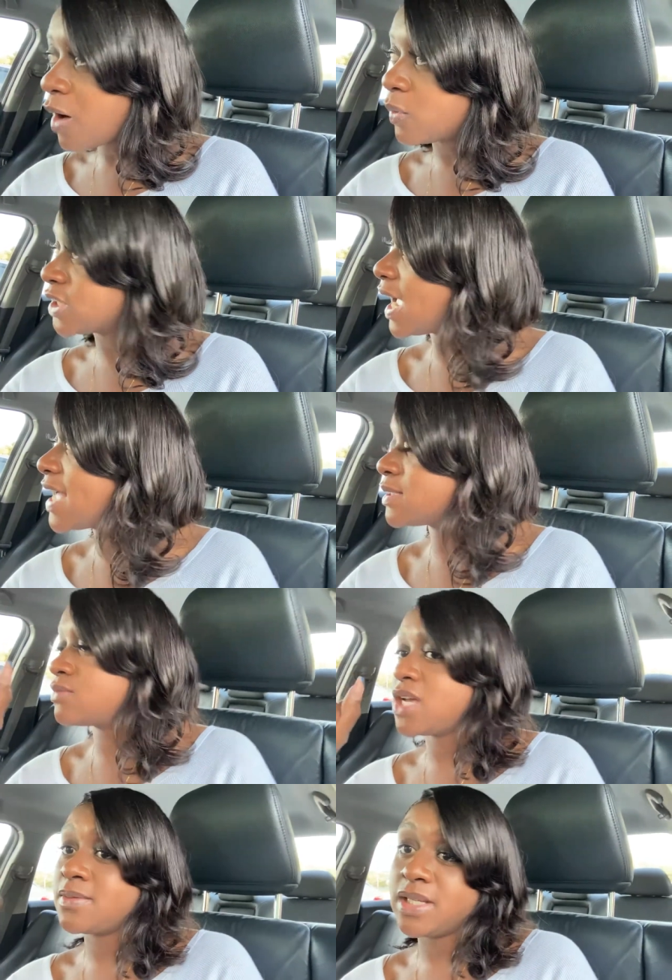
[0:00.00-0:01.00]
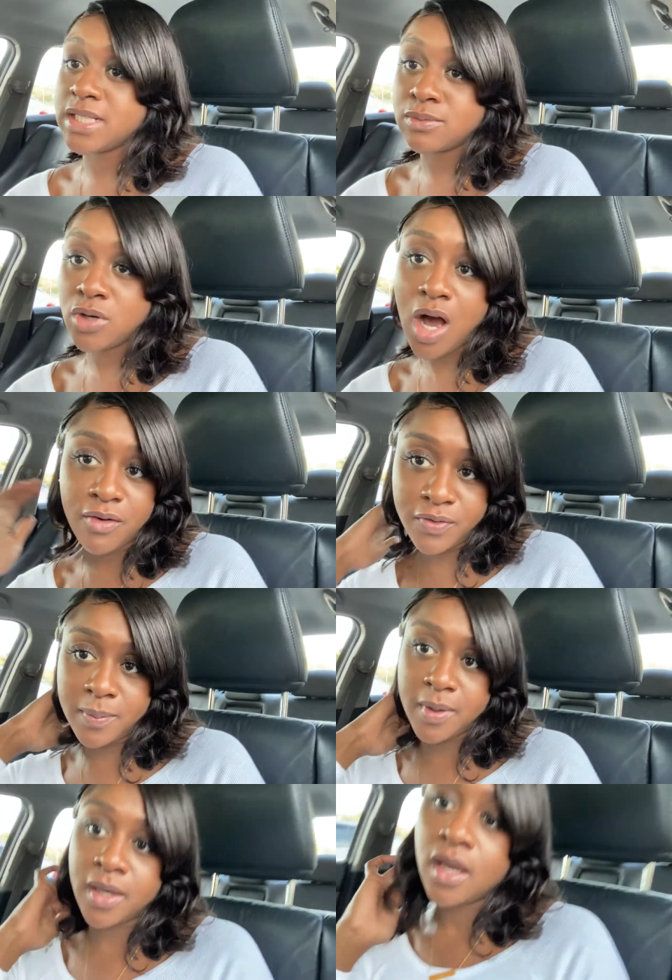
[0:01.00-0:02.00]
I wish I had some time to get some
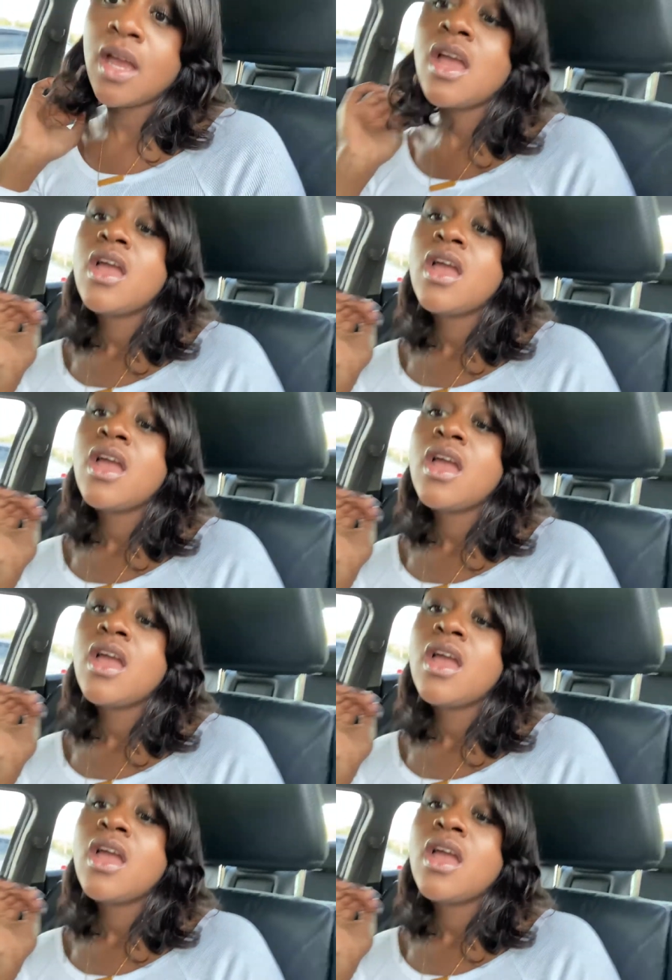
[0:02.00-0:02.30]
coffee, but